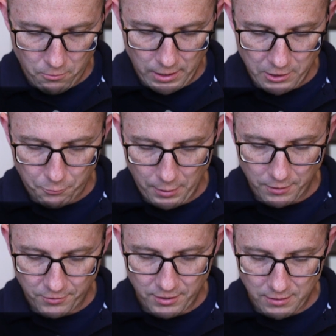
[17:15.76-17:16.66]
Right? His
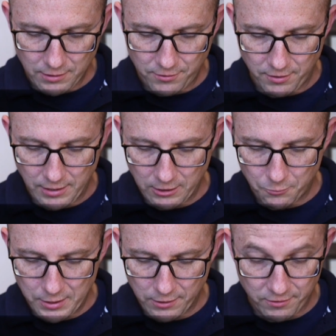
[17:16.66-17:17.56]
parents said these
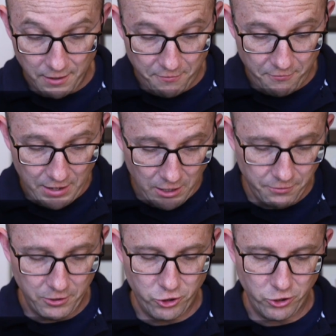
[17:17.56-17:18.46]
things because they
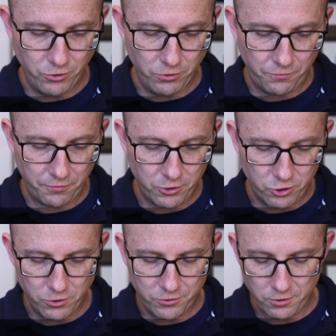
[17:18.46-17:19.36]
feared the Jews, for the
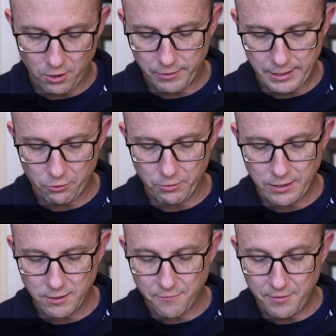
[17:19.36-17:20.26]
Jews had already
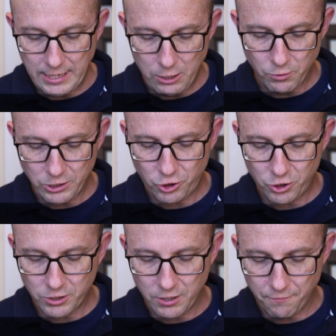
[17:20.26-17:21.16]
agreed that if anyone
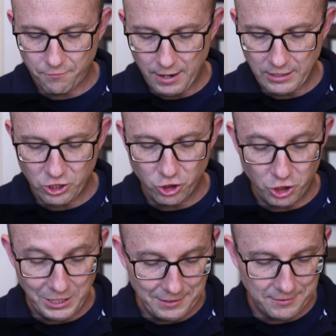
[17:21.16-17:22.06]
should confess
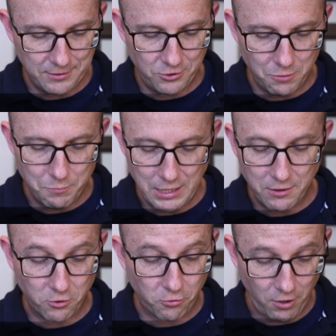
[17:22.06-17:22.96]
Jesus to be
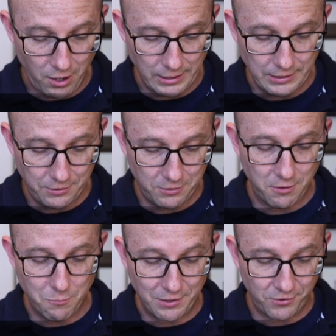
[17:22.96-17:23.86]
the
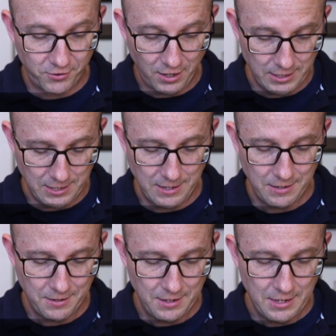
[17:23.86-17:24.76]
Christ, the Messiah,